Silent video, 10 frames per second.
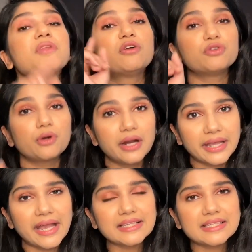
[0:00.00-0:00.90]
If you're
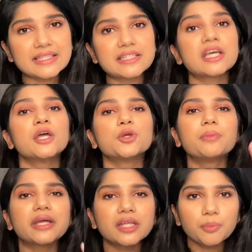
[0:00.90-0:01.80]
against it, you
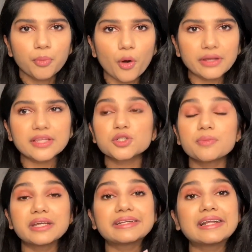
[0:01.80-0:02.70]
make it a point that you
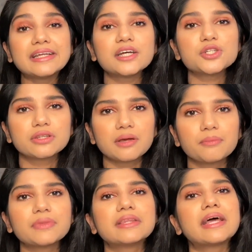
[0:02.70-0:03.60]
make it clear to
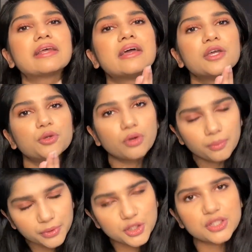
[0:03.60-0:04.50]
them that you
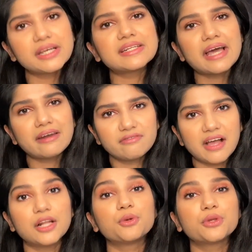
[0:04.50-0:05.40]
appreciate and
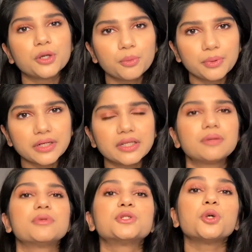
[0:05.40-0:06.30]
value their
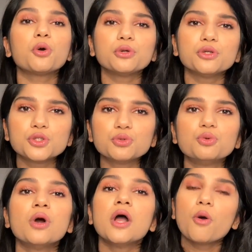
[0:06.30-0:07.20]
opinion, but you're going to
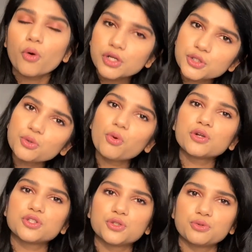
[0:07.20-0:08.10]
do what you
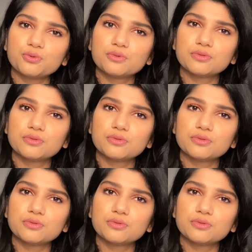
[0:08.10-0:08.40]
want to do.